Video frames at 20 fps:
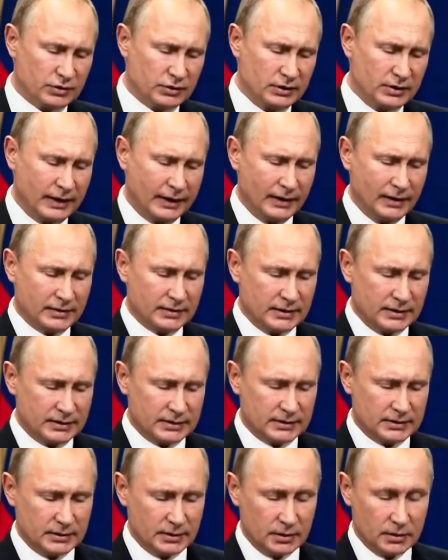While we
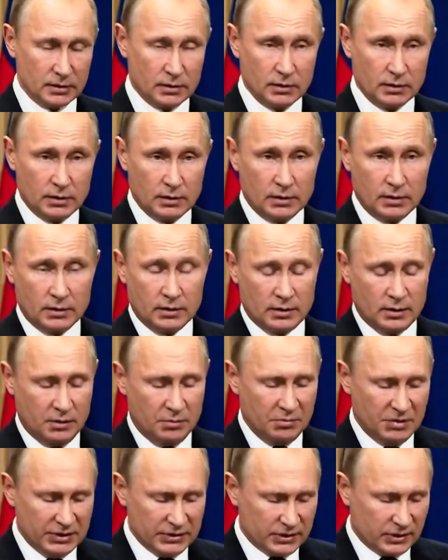discussed the internal
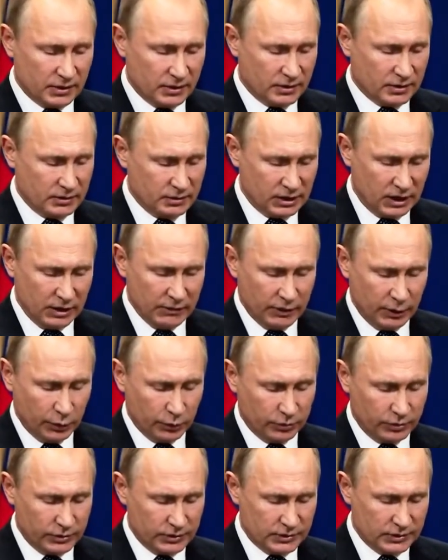Ukrainian crisis, we
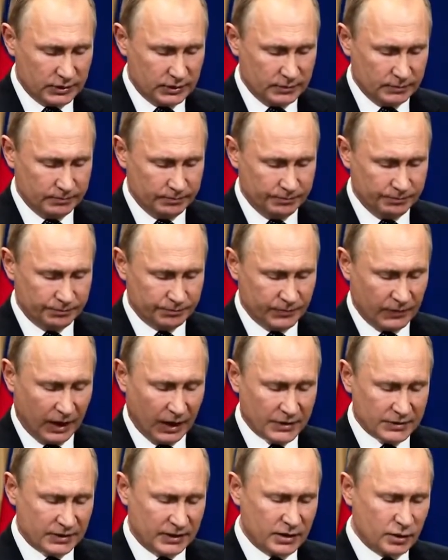paid special
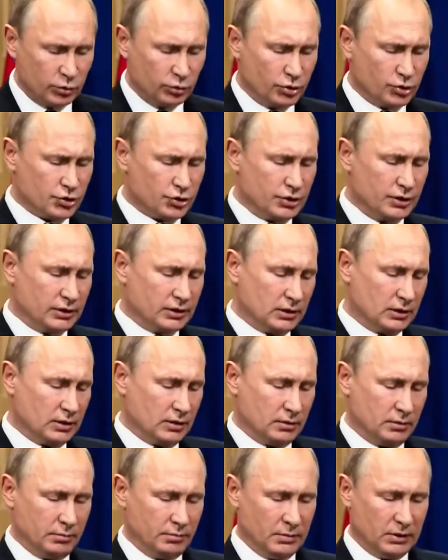attention to
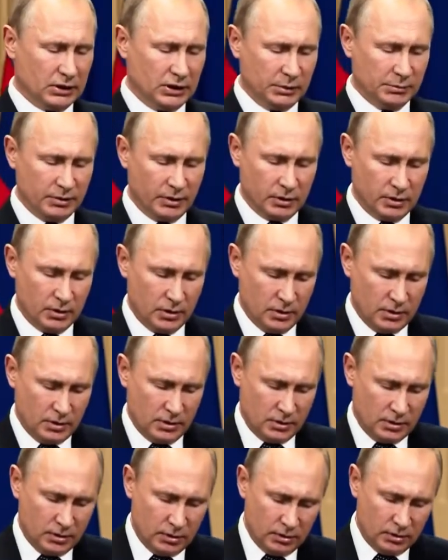the bona
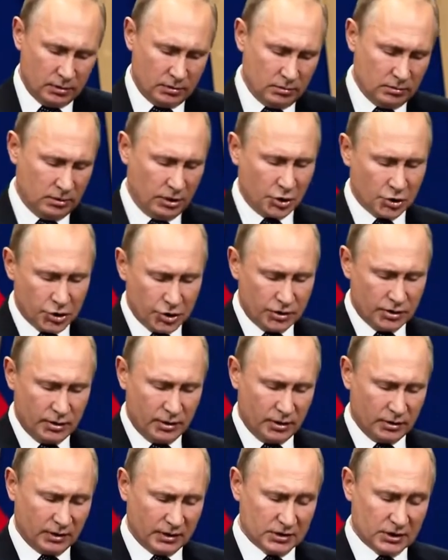fide
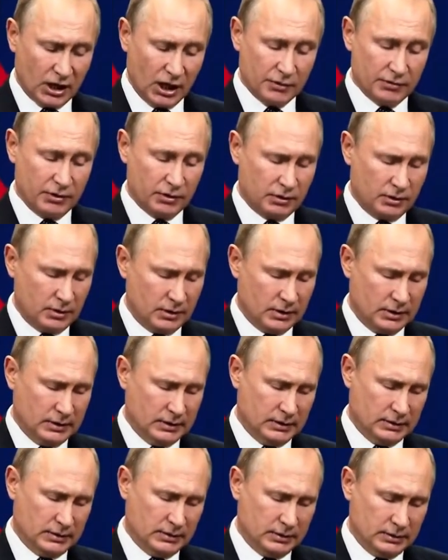implementation of
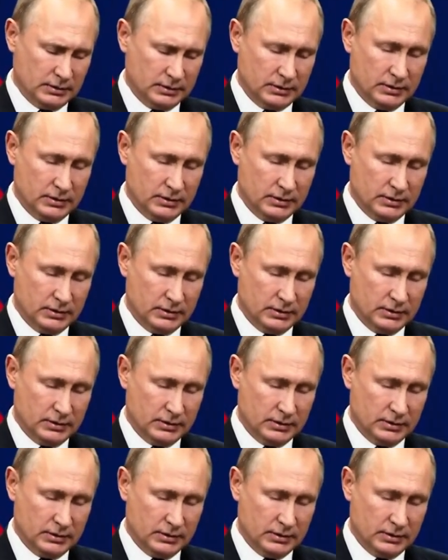Minsk